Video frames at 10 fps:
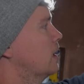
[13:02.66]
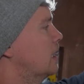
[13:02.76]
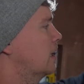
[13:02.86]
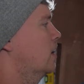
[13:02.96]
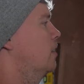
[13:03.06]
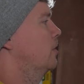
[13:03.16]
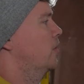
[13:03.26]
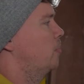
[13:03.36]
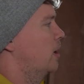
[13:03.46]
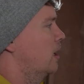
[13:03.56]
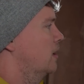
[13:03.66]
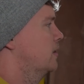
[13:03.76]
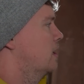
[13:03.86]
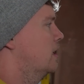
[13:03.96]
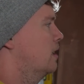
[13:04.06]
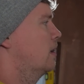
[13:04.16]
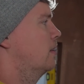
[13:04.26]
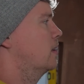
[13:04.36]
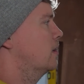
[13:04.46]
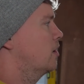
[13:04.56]
to link our earth bars.
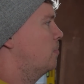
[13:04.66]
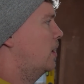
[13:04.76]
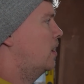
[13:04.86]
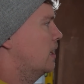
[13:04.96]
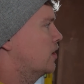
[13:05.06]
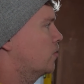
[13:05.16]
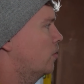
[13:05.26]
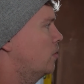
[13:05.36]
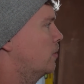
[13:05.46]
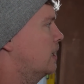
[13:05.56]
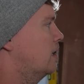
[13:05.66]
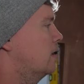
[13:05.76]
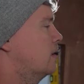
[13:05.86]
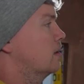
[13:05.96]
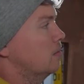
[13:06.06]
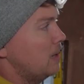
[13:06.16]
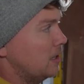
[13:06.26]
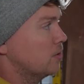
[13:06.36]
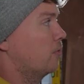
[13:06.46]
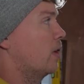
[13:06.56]
The earth bar is screwed within the
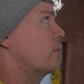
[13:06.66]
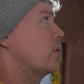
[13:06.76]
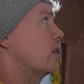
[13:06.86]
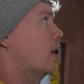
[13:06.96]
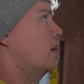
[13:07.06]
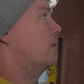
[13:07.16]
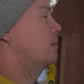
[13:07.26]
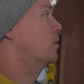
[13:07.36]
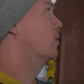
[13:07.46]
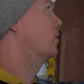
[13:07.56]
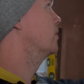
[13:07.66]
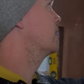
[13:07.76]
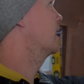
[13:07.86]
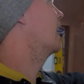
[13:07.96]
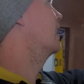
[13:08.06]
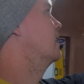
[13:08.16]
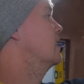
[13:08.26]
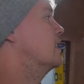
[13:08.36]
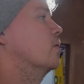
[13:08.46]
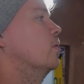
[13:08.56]
metal framework of the board and
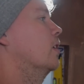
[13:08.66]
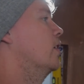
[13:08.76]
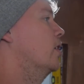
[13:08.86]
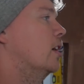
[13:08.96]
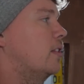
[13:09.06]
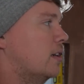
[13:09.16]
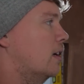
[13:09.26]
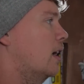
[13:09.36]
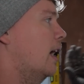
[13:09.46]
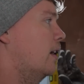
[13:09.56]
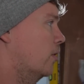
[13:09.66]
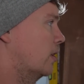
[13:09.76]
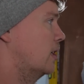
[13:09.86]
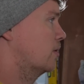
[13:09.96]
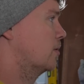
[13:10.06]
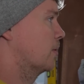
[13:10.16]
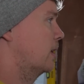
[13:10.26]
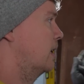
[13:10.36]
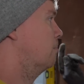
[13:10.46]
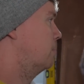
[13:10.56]
it's all earthed and
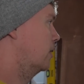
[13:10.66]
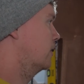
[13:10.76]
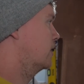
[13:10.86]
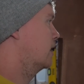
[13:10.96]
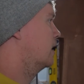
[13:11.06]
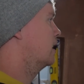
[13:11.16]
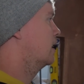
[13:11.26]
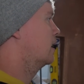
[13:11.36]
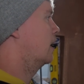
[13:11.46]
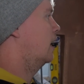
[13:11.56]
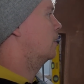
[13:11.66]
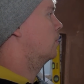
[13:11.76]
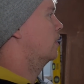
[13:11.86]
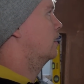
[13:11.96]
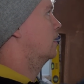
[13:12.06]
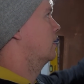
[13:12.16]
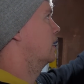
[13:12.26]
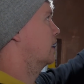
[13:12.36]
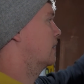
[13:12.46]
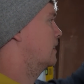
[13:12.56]
hunky-dory, but I want to
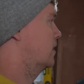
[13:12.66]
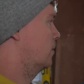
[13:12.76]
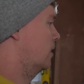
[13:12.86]
link these two